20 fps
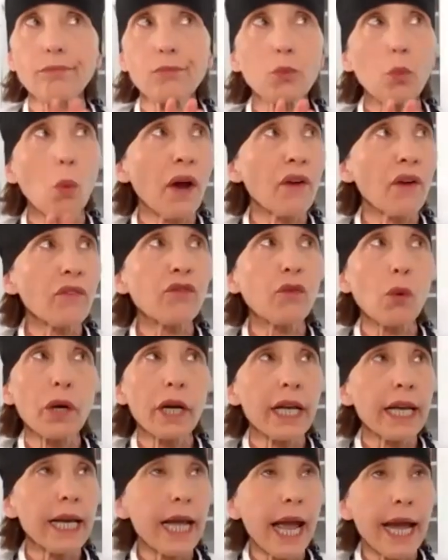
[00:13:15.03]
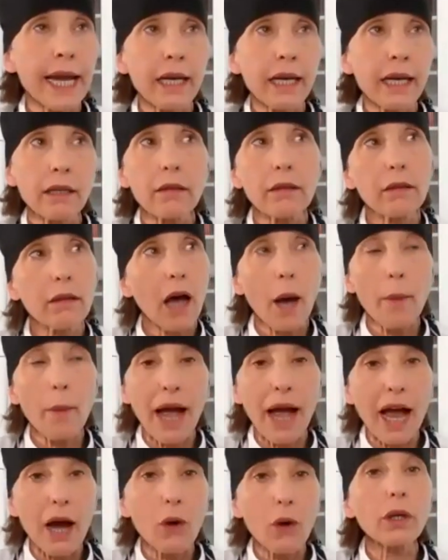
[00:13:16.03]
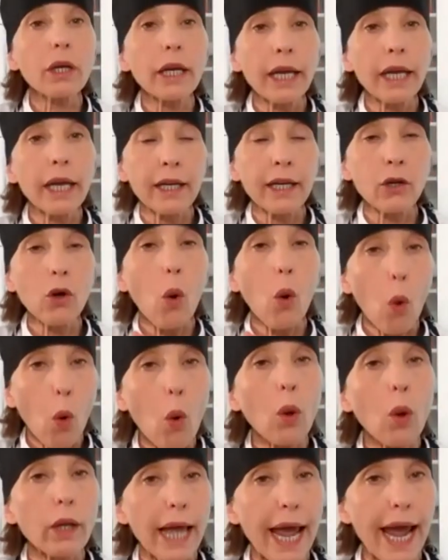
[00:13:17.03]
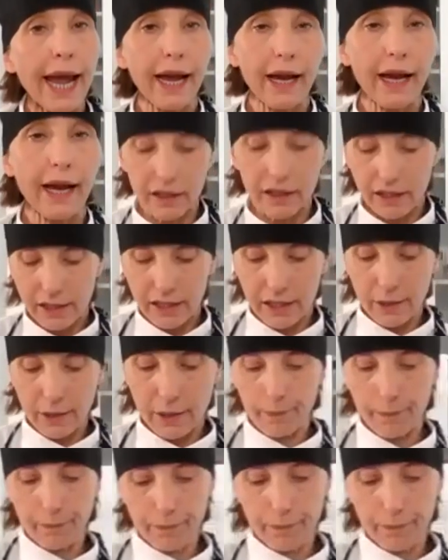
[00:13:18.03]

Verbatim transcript: 148 about in whole eggs.